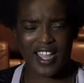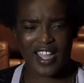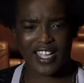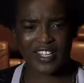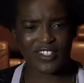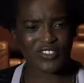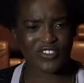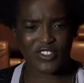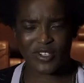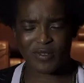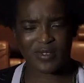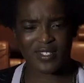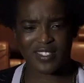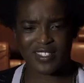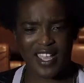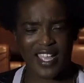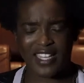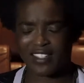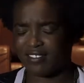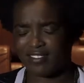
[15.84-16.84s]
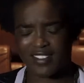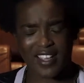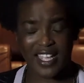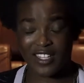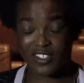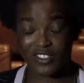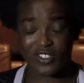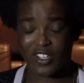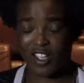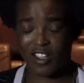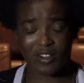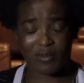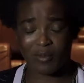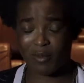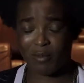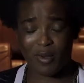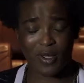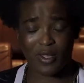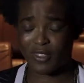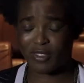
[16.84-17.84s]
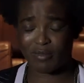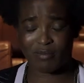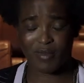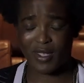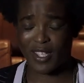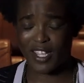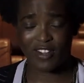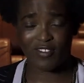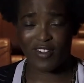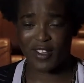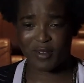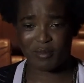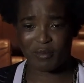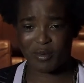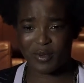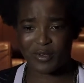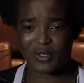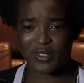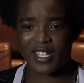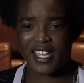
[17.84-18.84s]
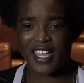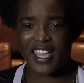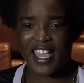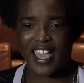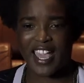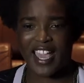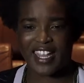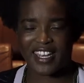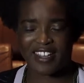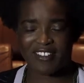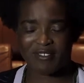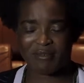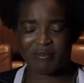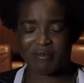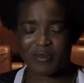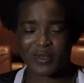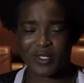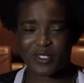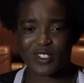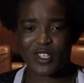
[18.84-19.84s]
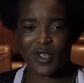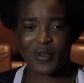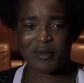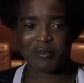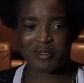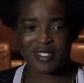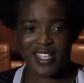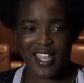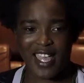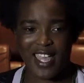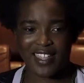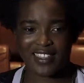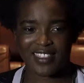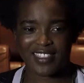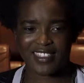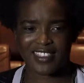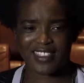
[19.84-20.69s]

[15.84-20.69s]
Andrew was and Sean were both incredible, and I was so upset.